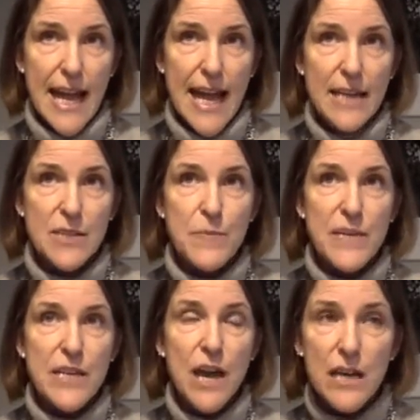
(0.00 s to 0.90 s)
And
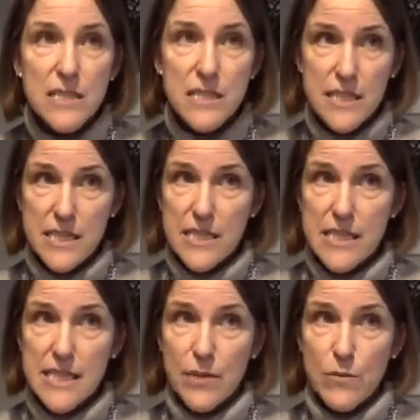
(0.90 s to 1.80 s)
because
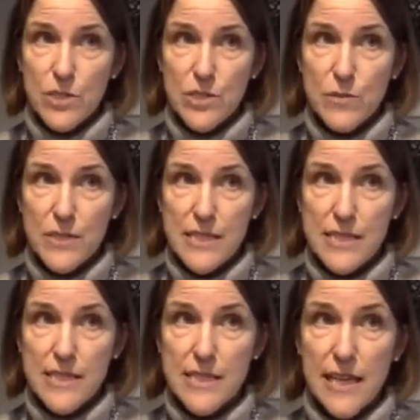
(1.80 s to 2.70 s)
there was no
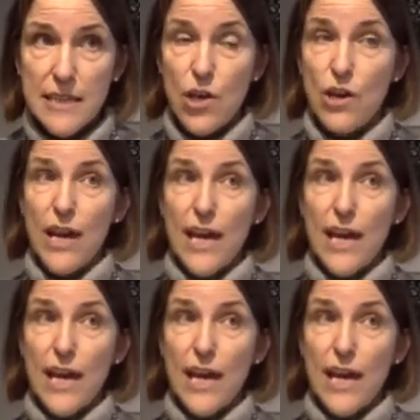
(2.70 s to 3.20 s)
assisted dying law,